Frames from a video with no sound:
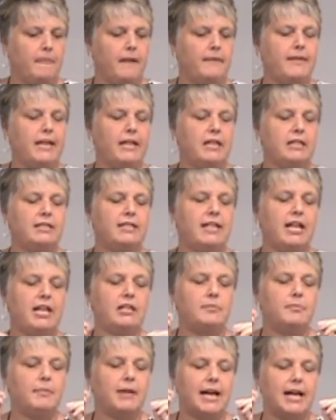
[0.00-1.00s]
They
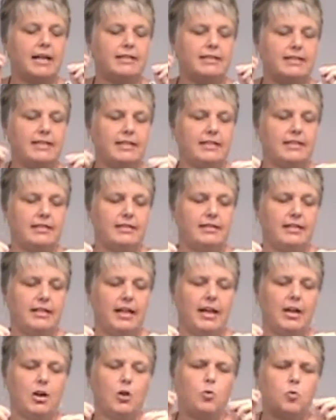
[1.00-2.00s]
contained my
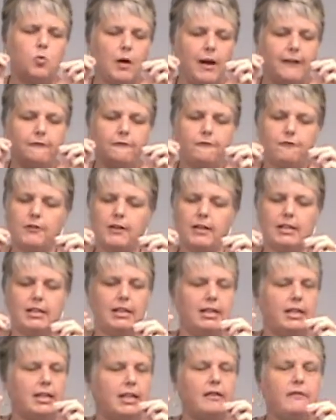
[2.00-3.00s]
identity, and quite
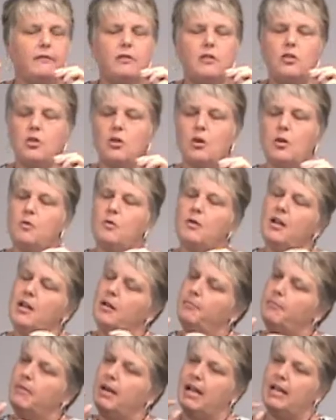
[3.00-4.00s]
frankly, even though
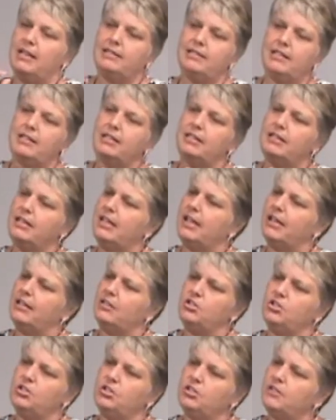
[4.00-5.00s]
my identity
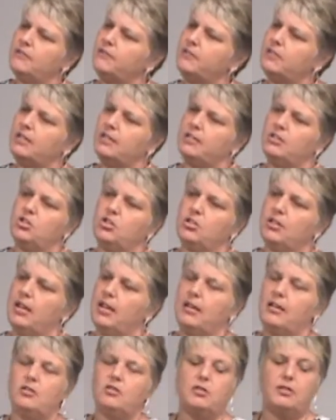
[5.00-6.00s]
had shifted and
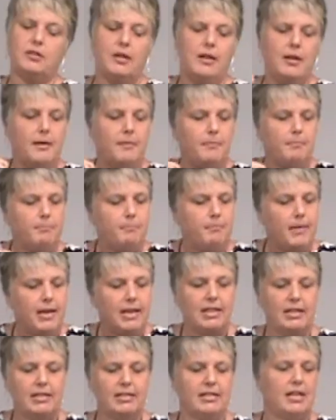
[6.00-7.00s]
changed
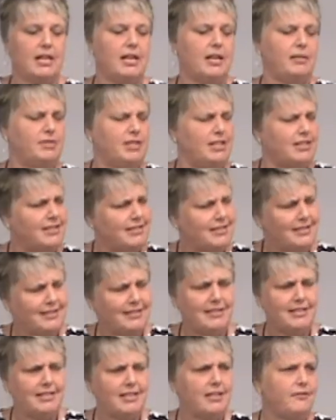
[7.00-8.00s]
many times and
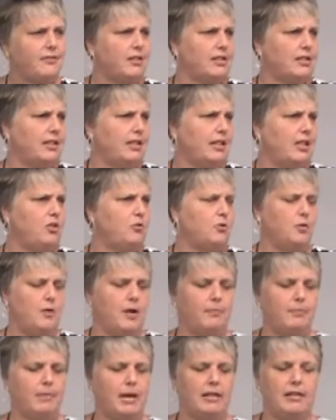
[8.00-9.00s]
significantly
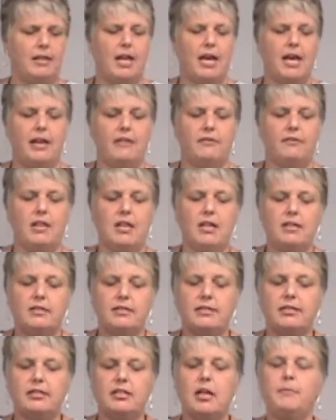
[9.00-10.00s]
throughout my life,
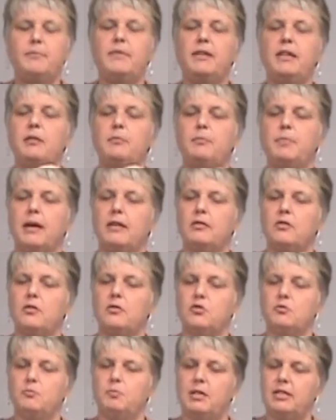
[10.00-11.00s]
something about
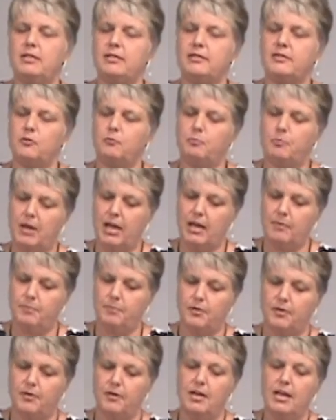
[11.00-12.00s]
those pieces of
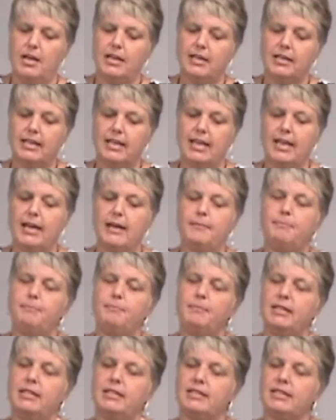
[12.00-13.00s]
paper kept
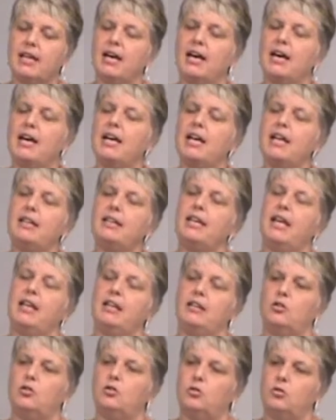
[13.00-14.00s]
me tied
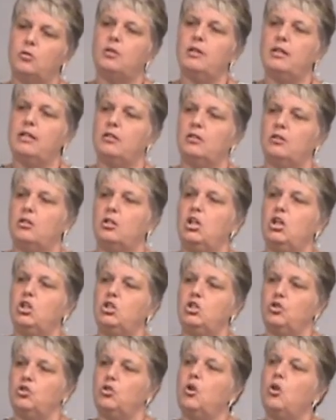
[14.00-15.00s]
and loyal
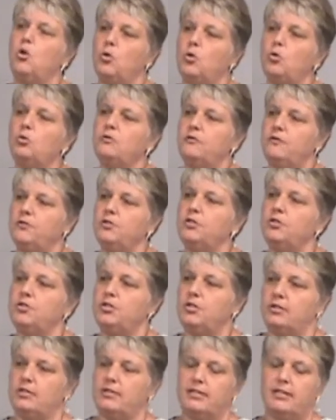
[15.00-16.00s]
to old
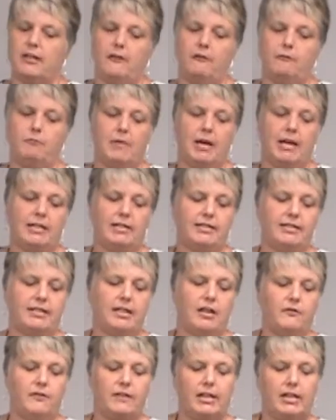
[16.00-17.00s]
versions of
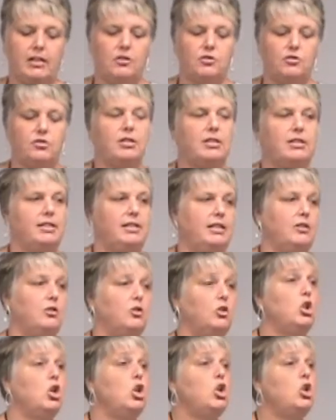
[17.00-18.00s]
myself. And here's the
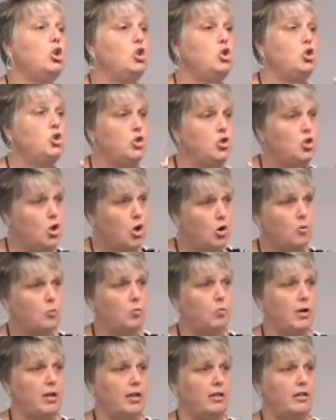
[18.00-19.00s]
deal: no
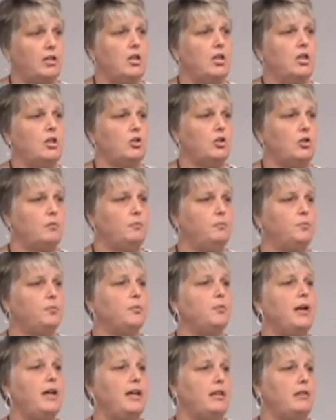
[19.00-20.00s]
one could
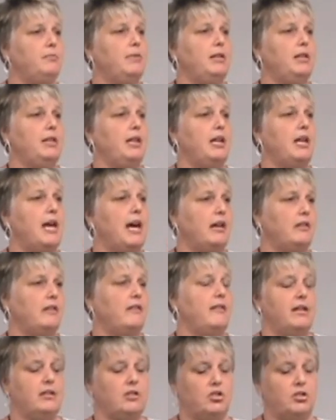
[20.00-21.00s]
break me out of
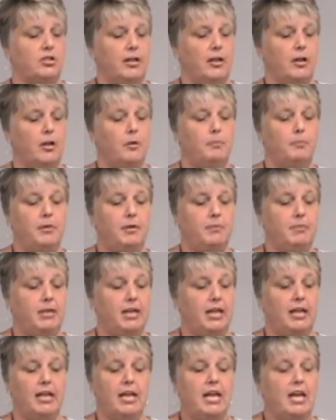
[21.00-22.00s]
that shell but
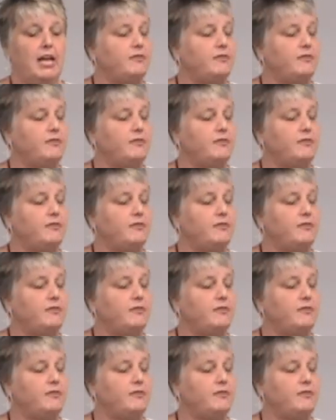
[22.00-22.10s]
me.